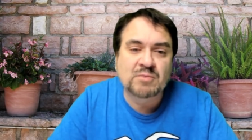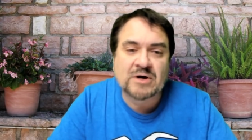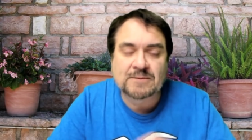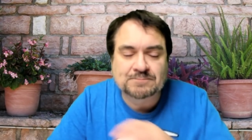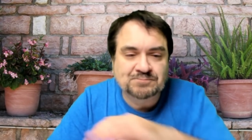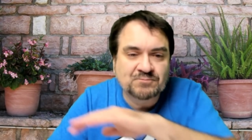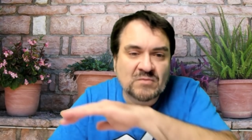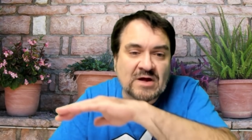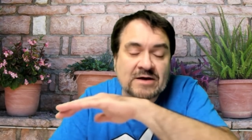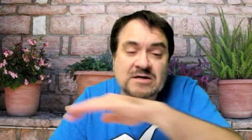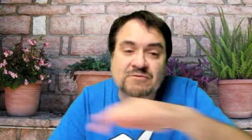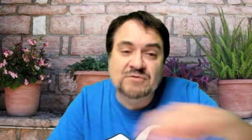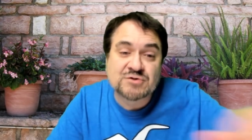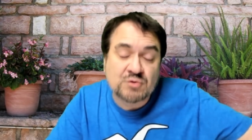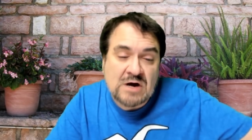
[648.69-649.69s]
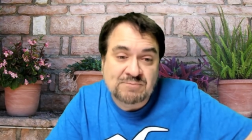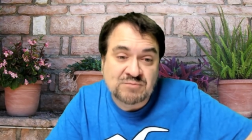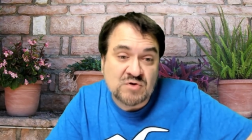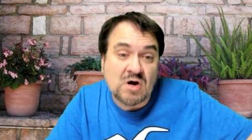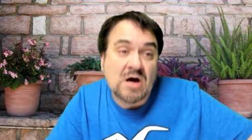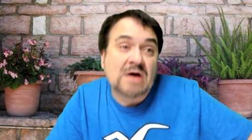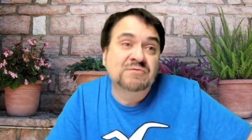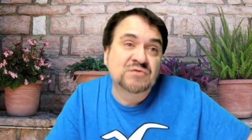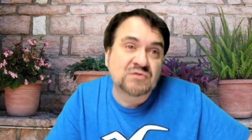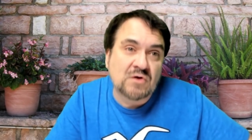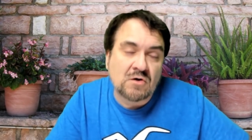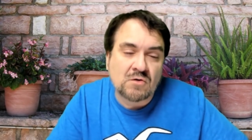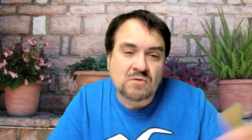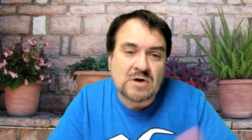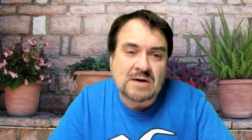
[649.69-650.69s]
but I never dropped off.
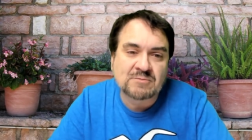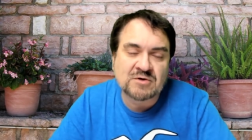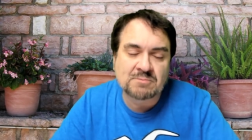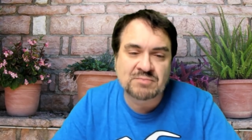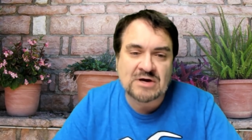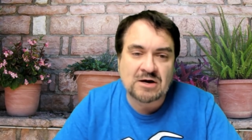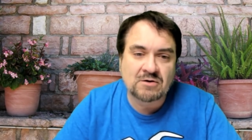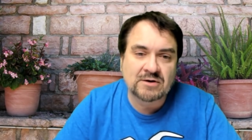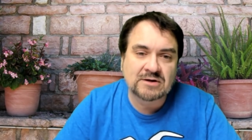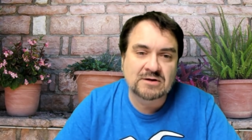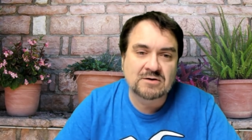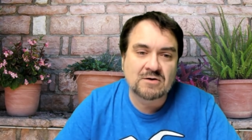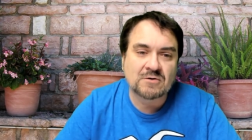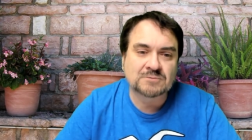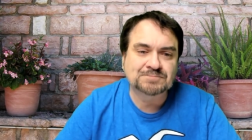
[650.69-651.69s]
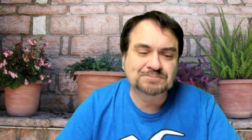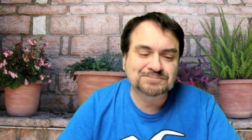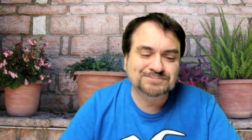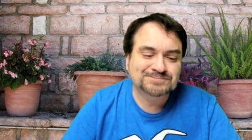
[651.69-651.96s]
So I'm comparing, you know,